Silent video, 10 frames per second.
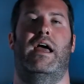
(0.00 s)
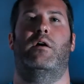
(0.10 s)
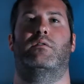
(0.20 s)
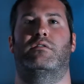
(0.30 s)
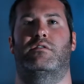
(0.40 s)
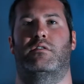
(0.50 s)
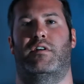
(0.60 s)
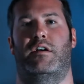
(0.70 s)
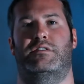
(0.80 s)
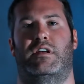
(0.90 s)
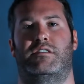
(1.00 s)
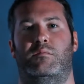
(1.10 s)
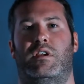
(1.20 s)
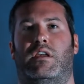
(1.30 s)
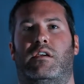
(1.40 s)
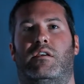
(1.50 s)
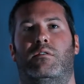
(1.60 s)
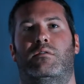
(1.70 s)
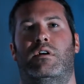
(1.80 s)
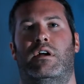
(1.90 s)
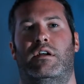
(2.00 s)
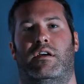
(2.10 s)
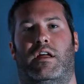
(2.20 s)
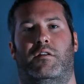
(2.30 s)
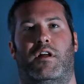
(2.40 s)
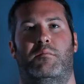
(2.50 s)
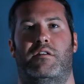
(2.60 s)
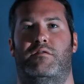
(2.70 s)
out. So if I've set some EQ and I don't have my